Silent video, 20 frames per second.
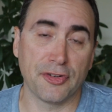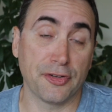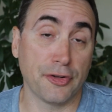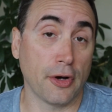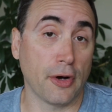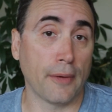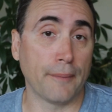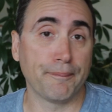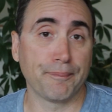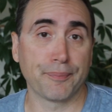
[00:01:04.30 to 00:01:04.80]

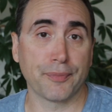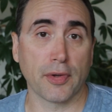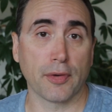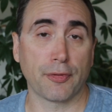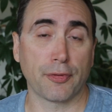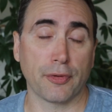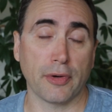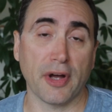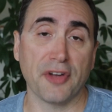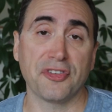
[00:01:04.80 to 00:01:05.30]
so
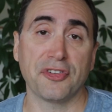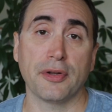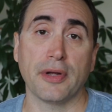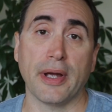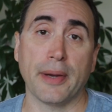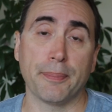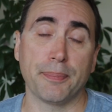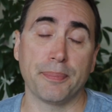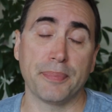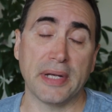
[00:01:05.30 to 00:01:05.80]
for us
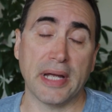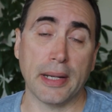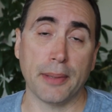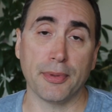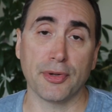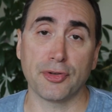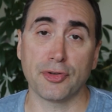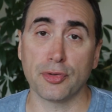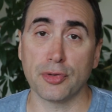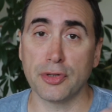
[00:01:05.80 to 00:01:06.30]
to be
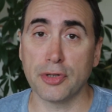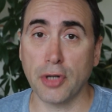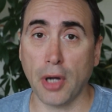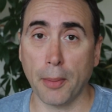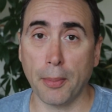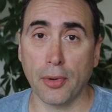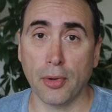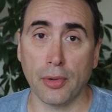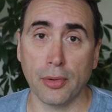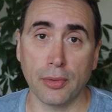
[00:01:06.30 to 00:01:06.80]
able to
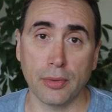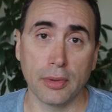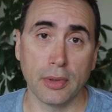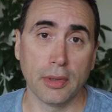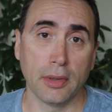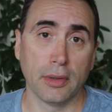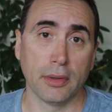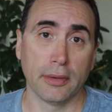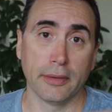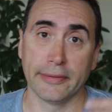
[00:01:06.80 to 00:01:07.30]
double,
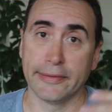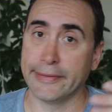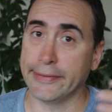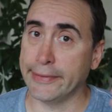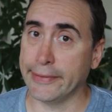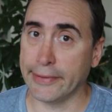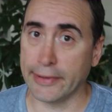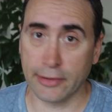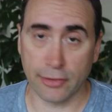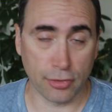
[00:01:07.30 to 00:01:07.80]

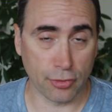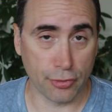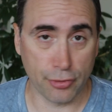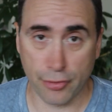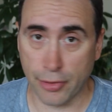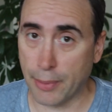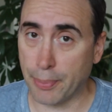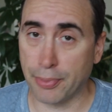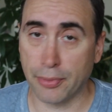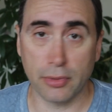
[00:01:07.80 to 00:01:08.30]
and
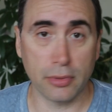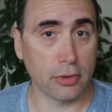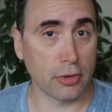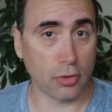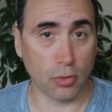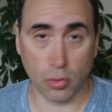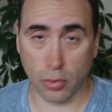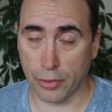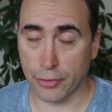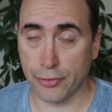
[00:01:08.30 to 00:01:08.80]
triple,
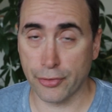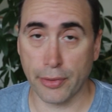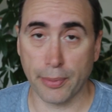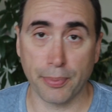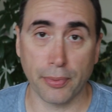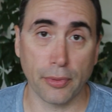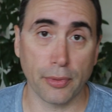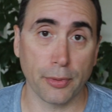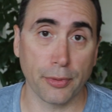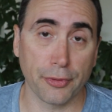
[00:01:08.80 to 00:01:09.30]
and
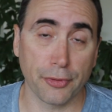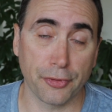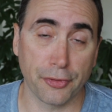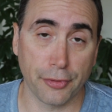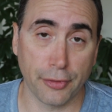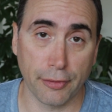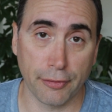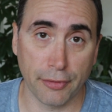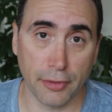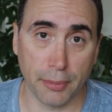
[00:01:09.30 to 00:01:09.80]
quadruple
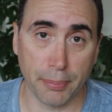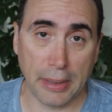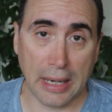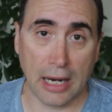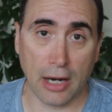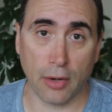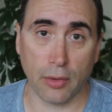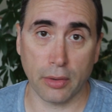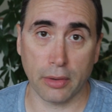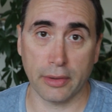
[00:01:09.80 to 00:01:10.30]
server
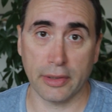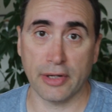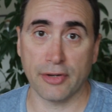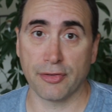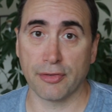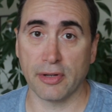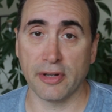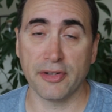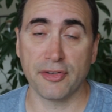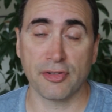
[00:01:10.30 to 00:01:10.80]
power
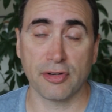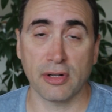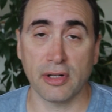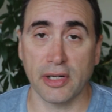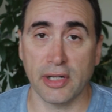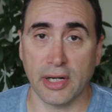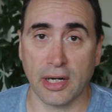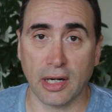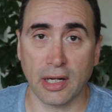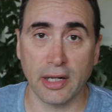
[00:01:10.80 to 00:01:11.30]
is
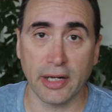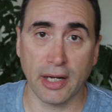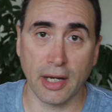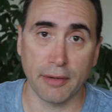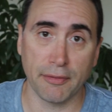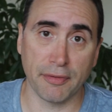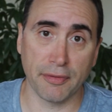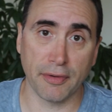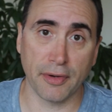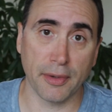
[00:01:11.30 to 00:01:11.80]
literally a click
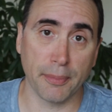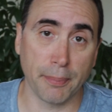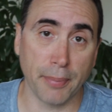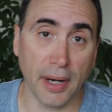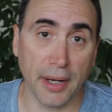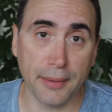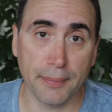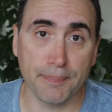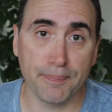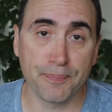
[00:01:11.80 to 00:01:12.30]
of a
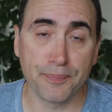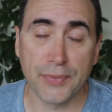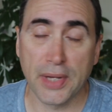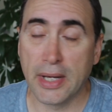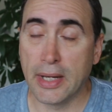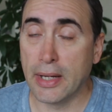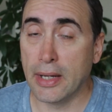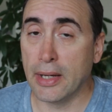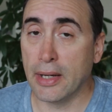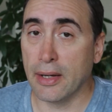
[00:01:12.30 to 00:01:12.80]
button.
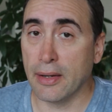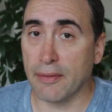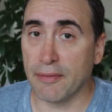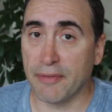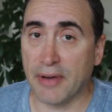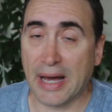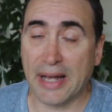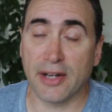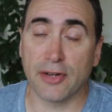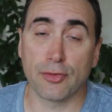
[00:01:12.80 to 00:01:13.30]

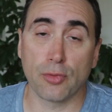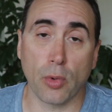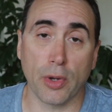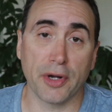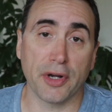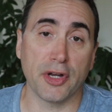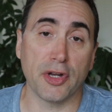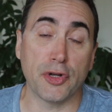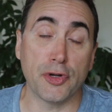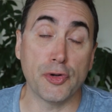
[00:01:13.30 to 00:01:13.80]
That is
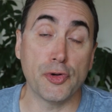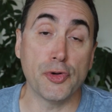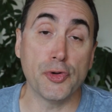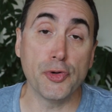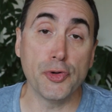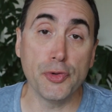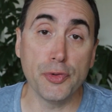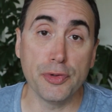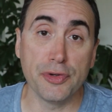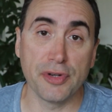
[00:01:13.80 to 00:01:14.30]
one of the
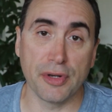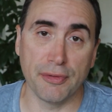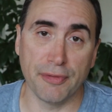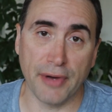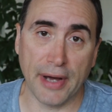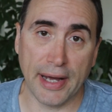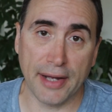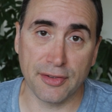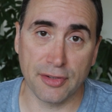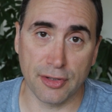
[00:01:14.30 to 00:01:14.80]
huge
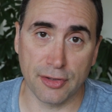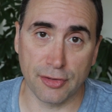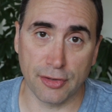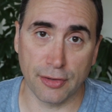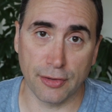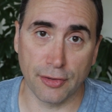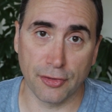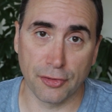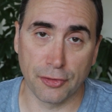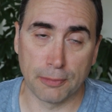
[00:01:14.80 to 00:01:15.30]

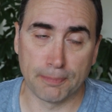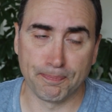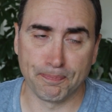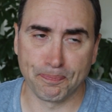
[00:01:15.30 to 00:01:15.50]
advantages